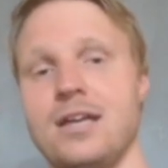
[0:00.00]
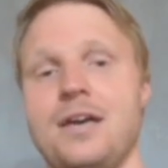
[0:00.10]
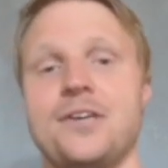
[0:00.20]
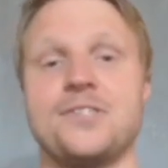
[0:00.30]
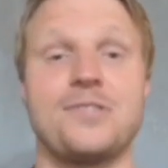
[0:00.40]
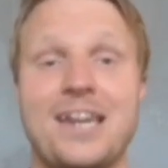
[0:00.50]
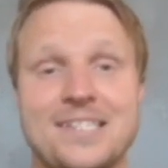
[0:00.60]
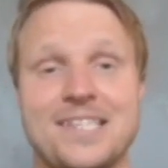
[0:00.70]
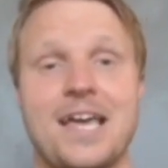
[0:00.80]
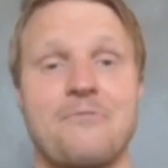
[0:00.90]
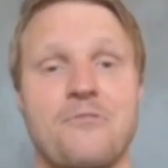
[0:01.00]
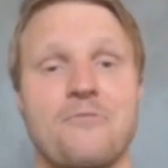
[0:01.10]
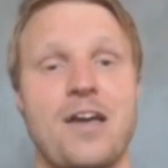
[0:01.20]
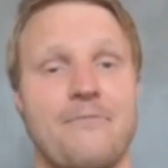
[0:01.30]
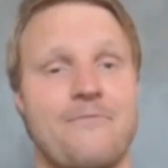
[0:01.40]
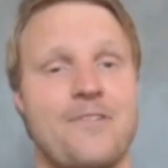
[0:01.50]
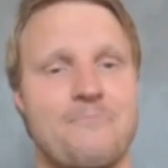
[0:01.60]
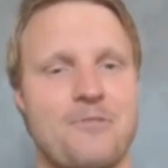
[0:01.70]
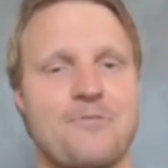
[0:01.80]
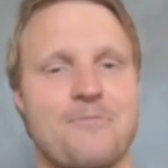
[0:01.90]
So that is the every
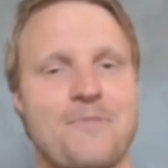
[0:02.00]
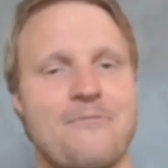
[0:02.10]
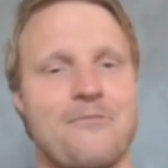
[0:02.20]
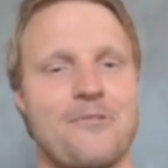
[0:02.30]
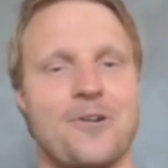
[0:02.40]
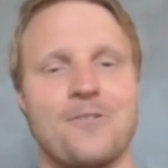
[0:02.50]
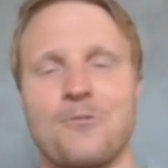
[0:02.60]
premium everywhere,